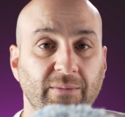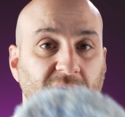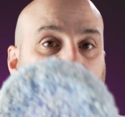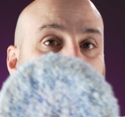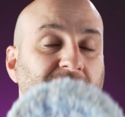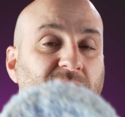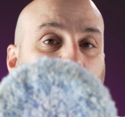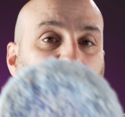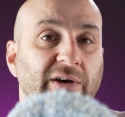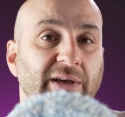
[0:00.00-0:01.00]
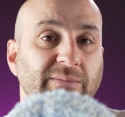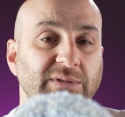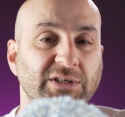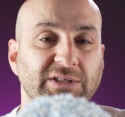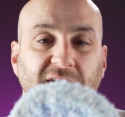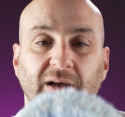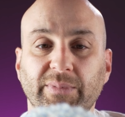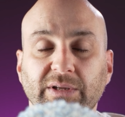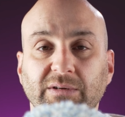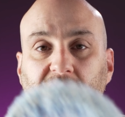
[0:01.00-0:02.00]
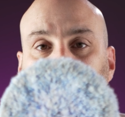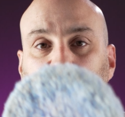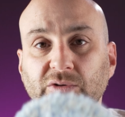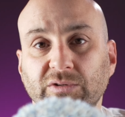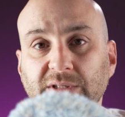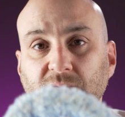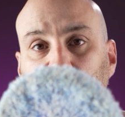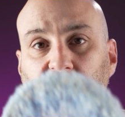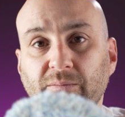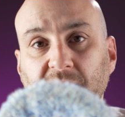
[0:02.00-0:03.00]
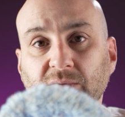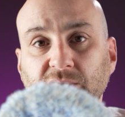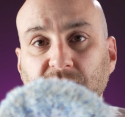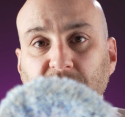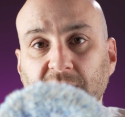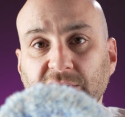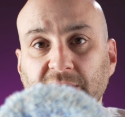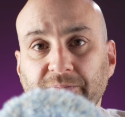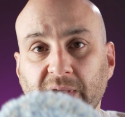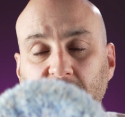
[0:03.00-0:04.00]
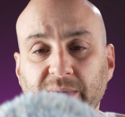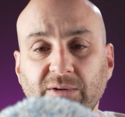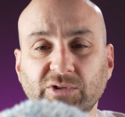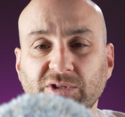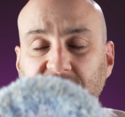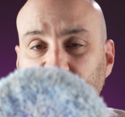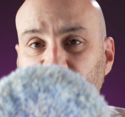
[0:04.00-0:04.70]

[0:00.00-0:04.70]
But sometimes, just a couple of times, I use this with a Beetlejuice polisher. Our Beetlejuice is a